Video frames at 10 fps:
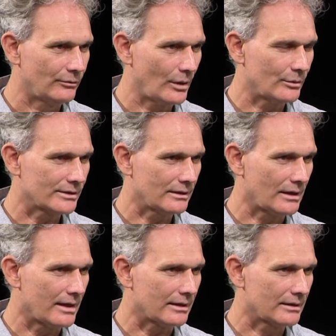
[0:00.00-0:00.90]
what was it
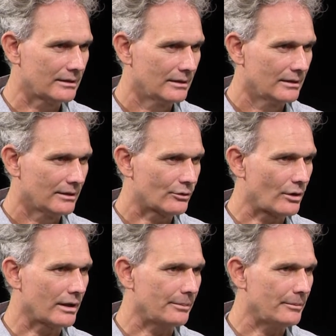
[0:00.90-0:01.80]
like
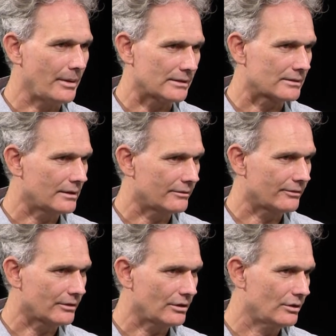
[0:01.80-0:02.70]
growing up in Pasadena
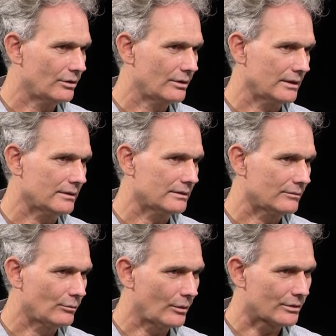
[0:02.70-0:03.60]
for you, and
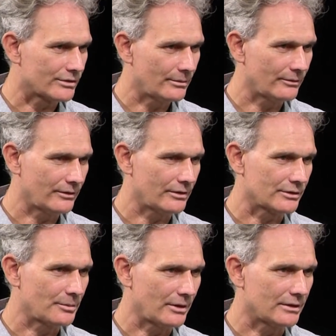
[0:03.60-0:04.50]
what were some of your
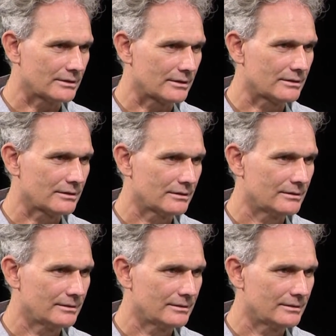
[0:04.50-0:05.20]
experiences?